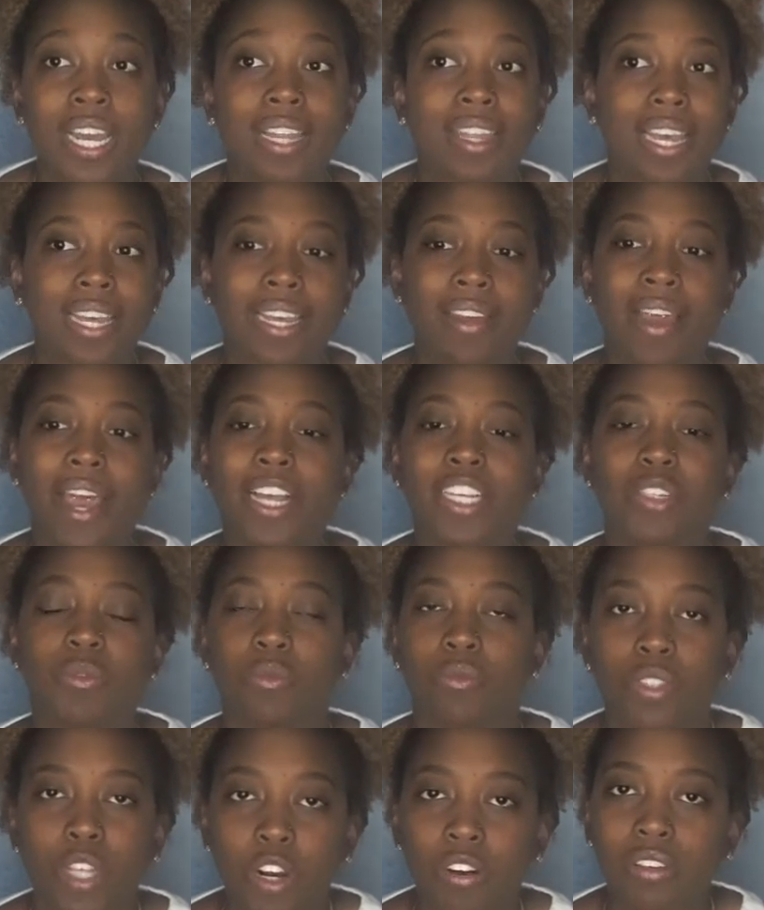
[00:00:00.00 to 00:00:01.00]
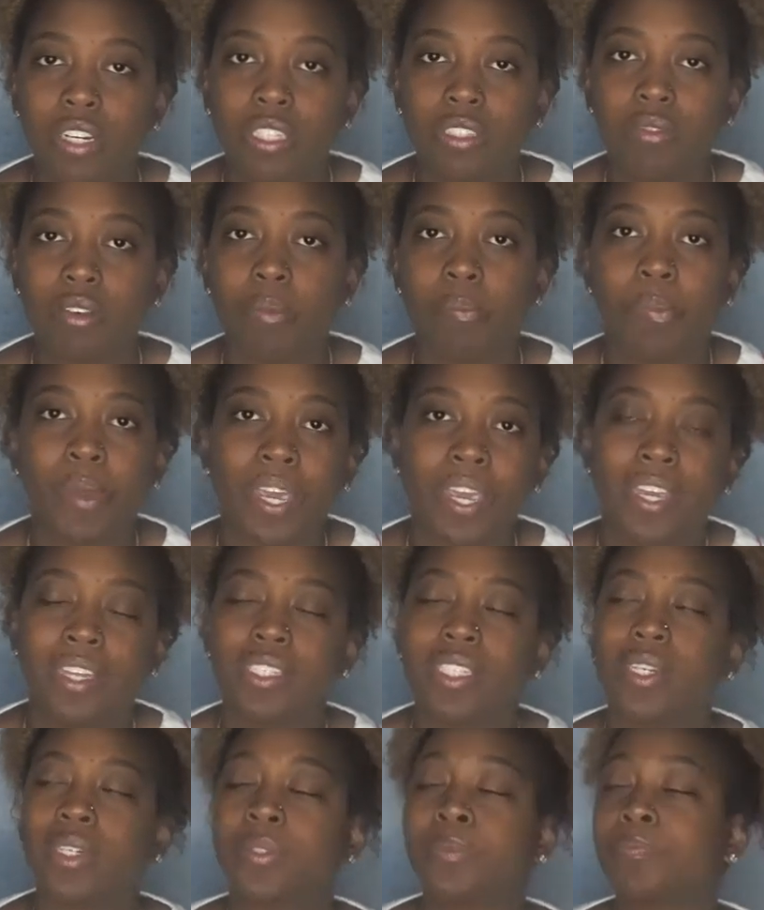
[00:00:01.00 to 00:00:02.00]
Like it actually turned into a bed.
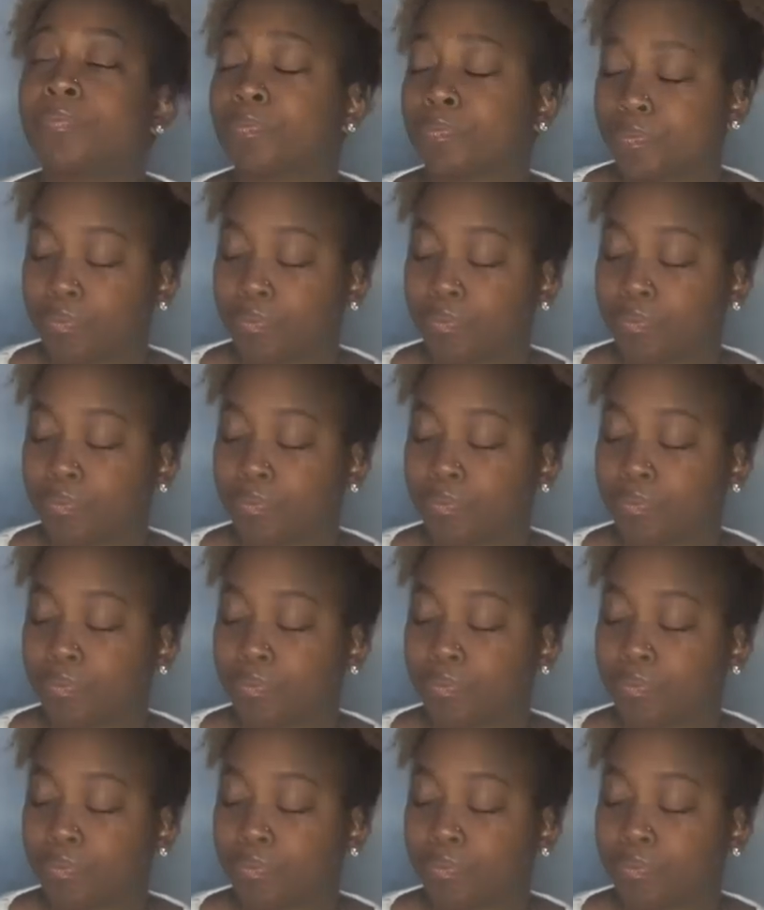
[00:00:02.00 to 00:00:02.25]
So